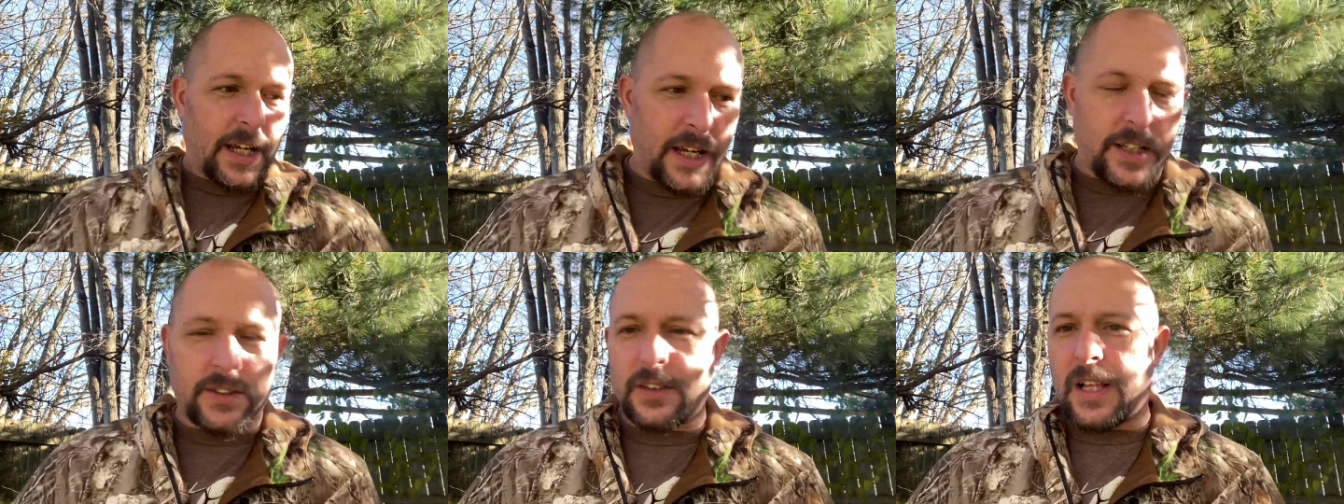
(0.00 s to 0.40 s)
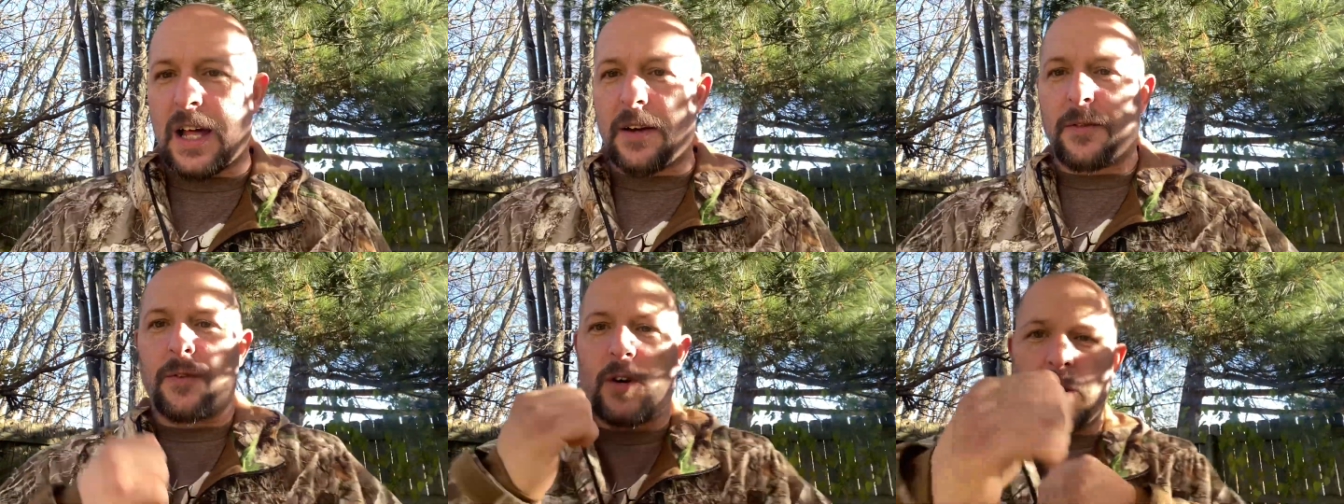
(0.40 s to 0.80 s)
It's a lot
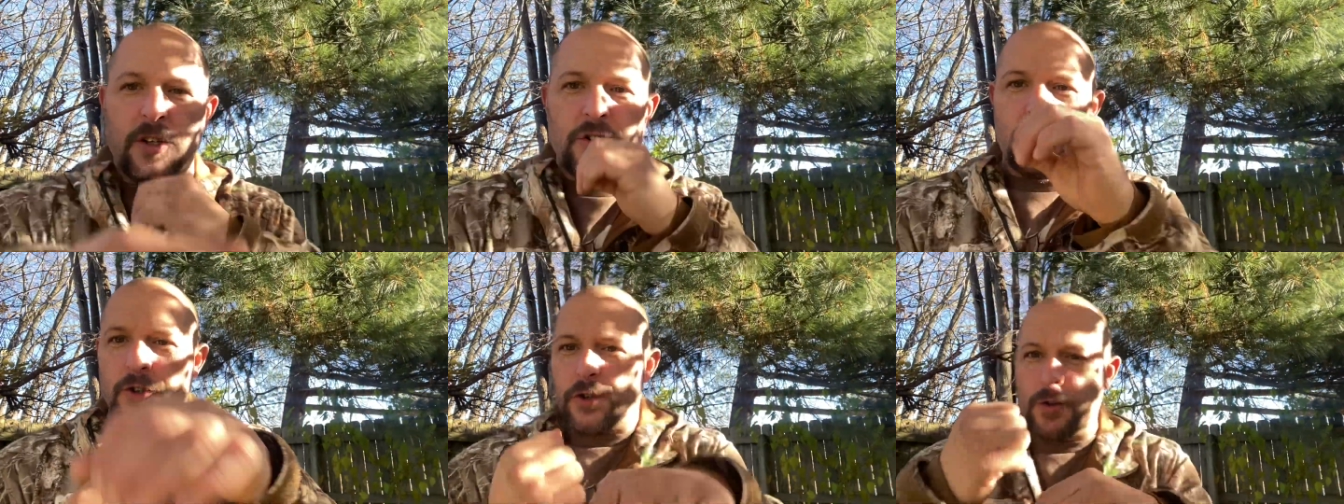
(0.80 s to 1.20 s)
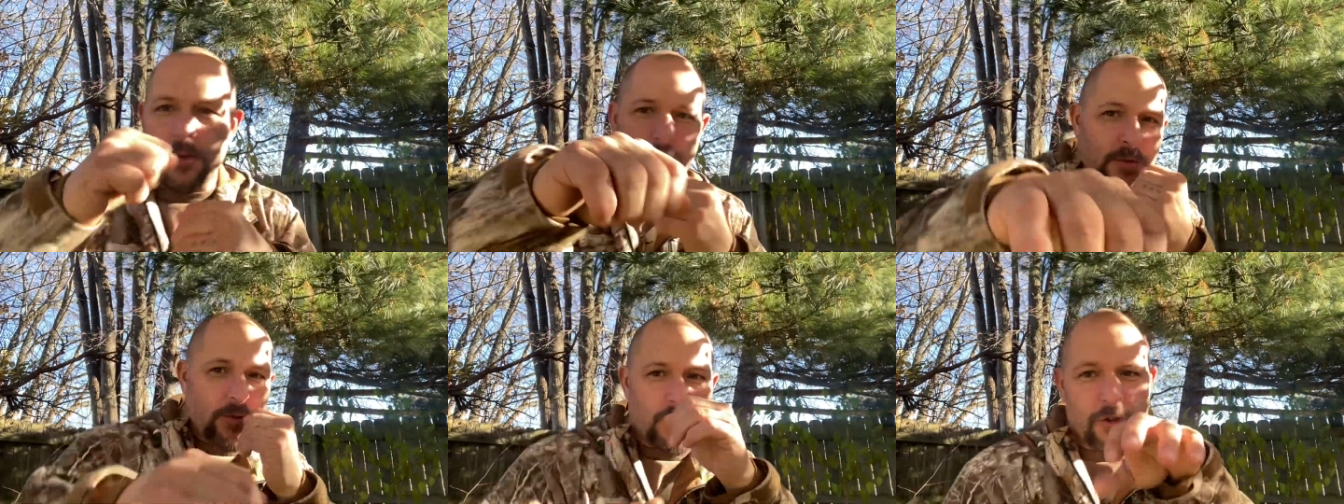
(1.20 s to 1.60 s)
of fun
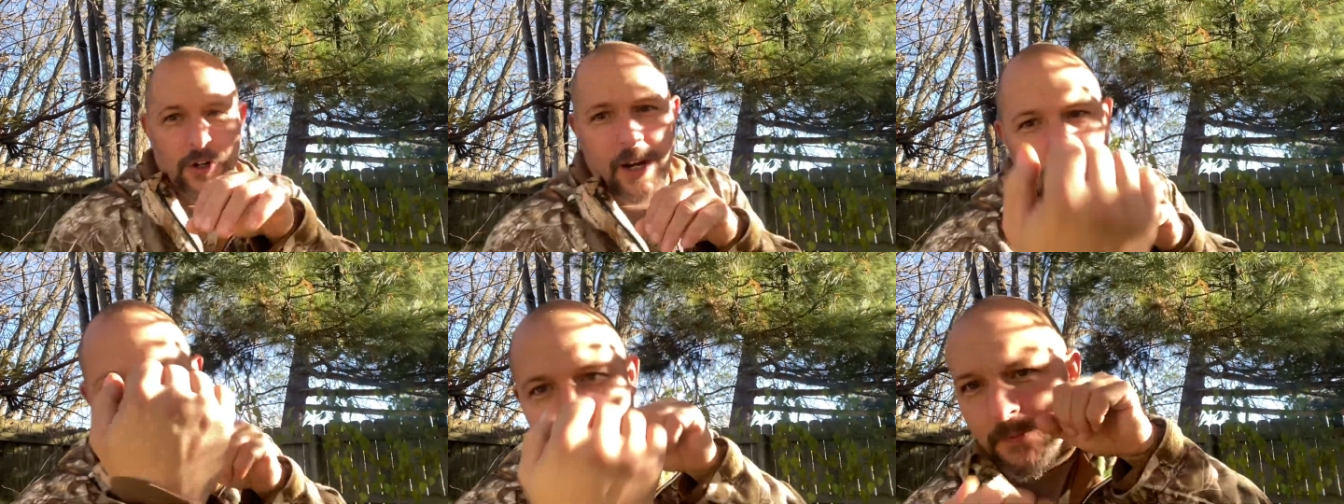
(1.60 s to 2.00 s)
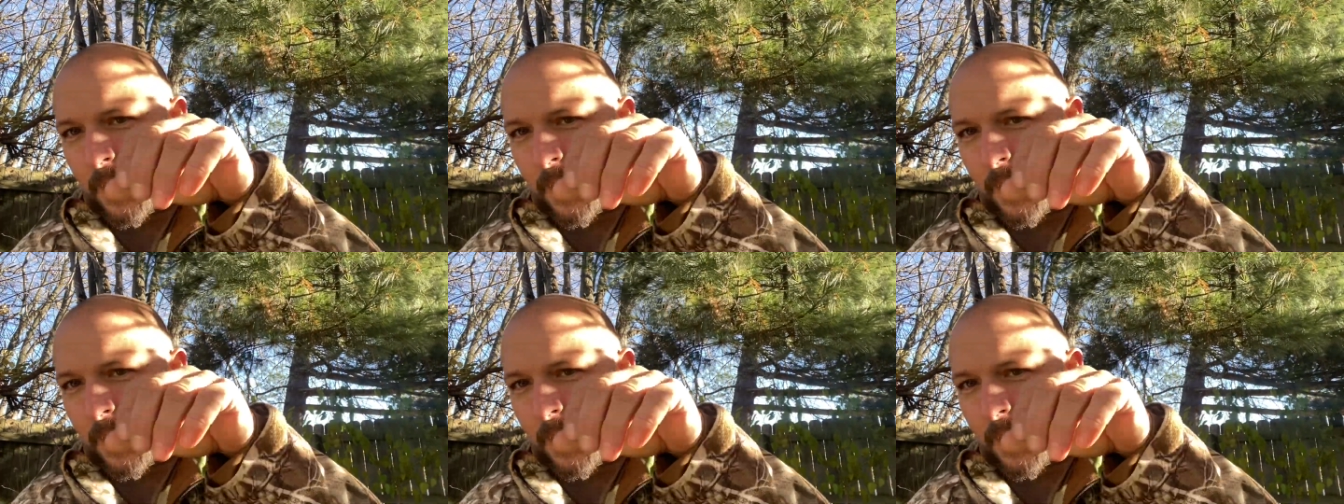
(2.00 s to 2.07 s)
to train with